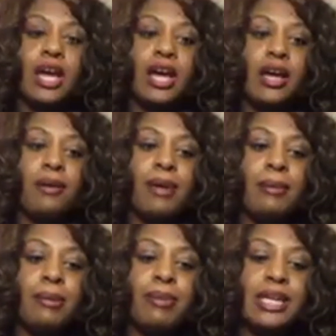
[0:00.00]

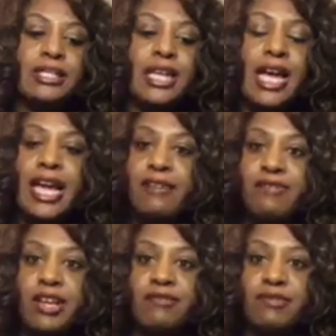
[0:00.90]
I'm a big Diane
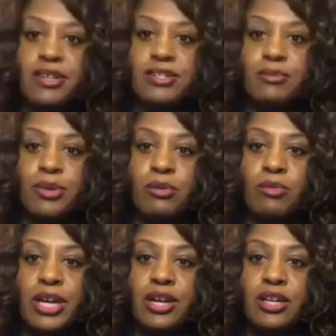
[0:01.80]
von Furstenberg
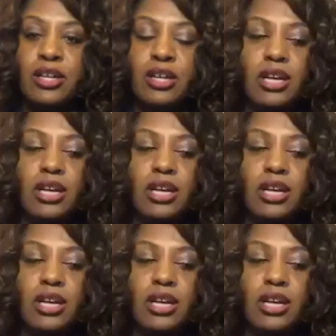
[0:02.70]
wearer,